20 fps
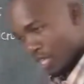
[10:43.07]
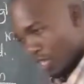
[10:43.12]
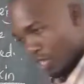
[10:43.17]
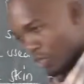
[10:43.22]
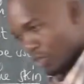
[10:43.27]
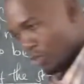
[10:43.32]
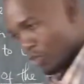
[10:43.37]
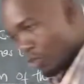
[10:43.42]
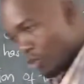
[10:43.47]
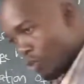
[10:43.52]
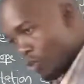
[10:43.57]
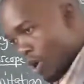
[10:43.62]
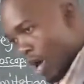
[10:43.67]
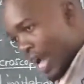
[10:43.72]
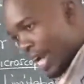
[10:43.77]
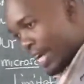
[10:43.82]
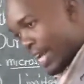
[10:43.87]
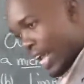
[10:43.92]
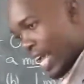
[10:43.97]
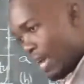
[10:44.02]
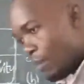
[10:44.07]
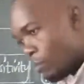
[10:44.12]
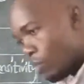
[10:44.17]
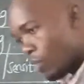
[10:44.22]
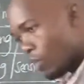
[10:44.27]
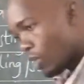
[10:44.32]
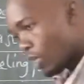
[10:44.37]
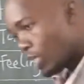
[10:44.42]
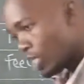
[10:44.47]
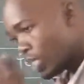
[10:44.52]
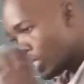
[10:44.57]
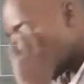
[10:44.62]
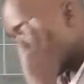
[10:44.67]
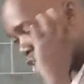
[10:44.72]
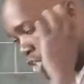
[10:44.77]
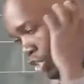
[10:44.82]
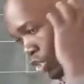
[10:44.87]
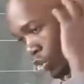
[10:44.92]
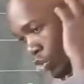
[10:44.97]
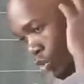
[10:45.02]
you are able
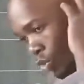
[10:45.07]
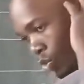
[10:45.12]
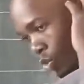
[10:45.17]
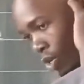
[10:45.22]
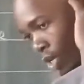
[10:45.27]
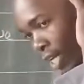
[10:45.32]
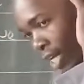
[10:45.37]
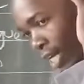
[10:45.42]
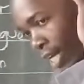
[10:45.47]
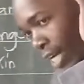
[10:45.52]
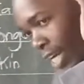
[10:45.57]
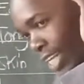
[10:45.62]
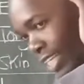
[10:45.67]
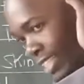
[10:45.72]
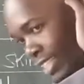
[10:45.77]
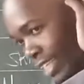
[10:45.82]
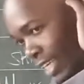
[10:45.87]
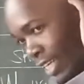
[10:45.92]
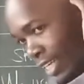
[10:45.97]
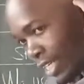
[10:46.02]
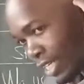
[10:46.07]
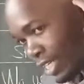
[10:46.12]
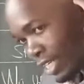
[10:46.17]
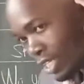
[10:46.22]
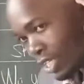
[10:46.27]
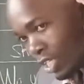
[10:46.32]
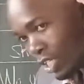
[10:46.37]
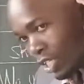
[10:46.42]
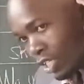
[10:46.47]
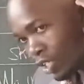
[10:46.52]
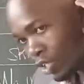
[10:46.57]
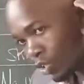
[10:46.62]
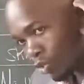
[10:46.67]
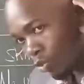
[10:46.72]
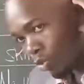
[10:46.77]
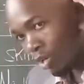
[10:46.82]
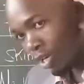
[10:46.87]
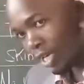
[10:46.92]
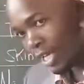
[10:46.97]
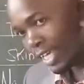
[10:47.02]
to listen,
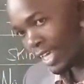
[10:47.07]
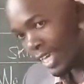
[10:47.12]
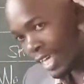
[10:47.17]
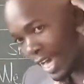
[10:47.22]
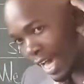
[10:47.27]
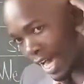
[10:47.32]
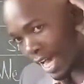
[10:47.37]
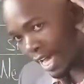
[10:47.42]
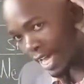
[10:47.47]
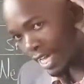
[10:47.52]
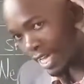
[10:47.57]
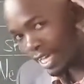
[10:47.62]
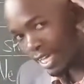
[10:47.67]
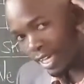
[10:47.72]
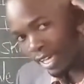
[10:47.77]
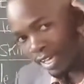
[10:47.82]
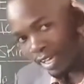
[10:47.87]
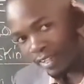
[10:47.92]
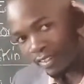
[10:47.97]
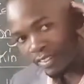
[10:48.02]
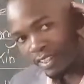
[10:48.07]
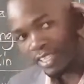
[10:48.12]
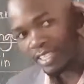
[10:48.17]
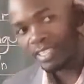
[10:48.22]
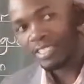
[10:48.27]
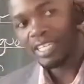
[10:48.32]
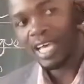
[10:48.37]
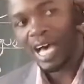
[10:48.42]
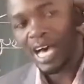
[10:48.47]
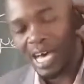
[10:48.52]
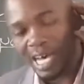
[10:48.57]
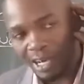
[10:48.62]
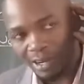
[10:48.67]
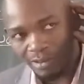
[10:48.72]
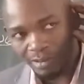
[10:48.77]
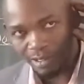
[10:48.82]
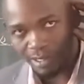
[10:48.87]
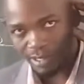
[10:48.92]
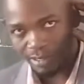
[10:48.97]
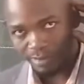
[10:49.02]
to hear the
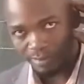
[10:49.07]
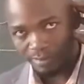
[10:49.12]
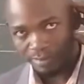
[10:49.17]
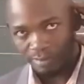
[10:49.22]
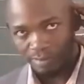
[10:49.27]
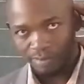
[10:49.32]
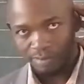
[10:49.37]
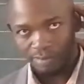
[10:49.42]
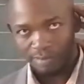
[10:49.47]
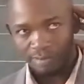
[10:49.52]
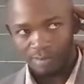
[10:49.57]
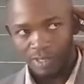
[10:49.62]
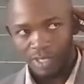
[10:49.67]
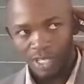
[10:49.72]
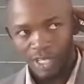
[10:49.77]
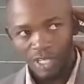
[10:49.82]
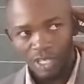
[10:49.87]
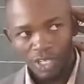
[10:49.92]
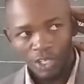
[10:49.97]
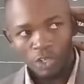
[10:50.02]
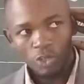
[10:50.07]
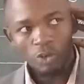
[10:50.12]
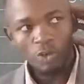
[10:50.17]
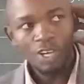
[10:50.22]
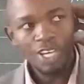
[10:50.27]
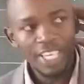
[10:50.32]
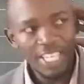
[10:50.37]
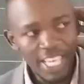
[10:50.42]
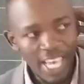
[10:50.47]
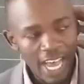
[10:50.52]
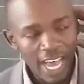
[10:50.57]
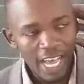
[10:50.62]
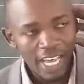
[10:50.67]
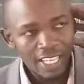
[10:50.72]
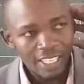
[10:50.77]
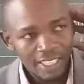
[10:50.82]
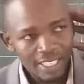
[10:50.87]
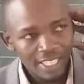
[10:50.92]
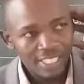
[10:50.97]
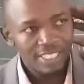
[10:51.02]
sound. To
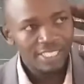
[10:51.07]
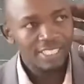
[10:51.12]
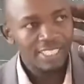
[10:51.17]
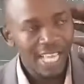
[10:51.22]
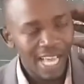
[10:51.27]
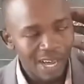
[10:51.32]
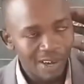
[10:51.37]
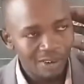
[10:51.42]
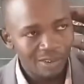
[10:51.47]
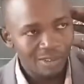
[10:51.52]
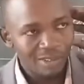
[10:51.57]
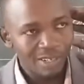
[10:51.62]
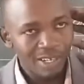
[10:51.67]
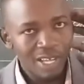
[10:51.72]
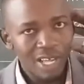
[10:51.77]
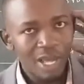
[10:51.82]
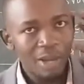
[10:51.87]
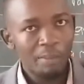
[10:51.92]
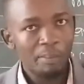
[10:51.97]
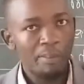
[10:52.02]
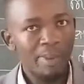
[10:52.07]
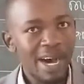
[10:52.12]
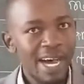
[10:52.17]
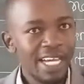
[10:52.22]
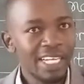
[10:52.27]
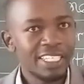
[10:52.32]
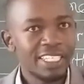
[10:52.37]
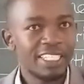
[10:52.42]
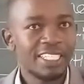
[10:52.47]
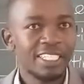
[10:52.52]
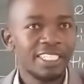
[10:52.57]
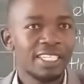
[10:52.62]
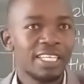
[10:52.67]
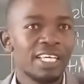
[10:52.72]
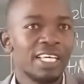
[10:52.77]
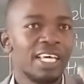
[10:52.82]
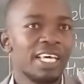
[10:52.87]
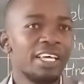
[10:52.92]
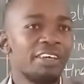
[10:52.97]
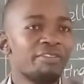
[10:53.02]
hear the sound. But
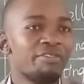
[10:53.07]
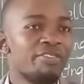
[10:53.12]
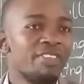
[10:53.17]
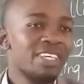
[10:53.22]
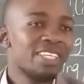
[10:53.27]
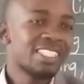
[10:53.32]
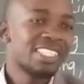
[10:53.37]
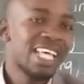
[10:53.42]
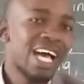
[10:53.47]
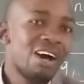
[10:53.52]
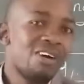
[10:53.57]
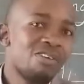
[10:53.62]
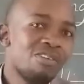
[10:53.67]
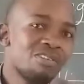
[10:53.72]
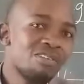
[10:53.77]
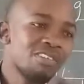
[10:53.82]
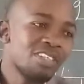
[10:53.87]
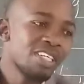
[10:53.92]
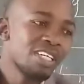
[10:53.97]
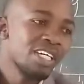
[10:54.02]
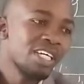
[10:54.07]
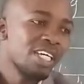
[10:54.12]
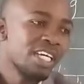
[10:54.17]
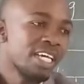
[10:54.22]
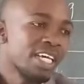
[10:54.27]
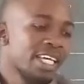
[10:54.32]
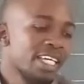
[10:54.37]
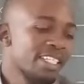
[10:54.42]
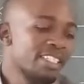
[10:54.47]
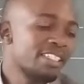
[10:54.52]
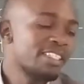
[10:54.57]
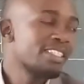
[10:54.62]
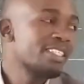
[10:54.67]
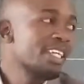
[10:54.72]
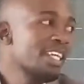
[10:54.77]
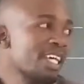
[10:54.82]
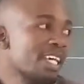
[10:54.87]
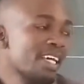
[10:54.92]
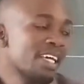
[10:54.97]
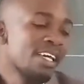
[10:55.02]
if the sound is
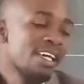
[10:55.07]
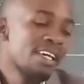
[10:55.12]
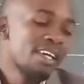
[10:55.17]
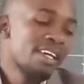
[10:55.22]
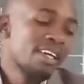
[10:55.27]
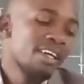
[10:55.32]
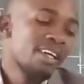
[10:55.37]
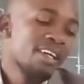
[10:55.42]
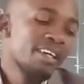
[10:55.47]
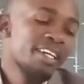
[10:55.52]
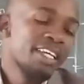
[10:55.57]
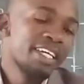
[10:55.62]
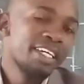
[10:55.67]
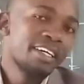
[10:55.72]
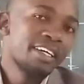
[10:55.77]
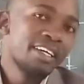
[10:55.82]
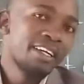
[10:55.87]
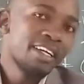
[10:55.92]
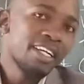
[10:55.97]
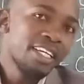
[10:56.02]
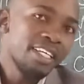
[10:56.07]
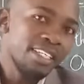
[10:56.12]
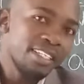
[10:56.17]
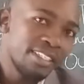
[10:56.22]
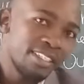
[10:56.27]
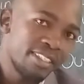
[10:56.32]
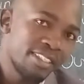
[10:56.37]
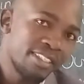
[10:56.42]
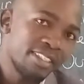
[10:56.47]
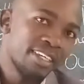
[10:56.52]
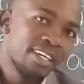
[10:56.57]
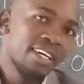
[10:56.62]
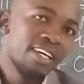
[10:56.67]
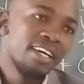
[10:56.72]
decreased,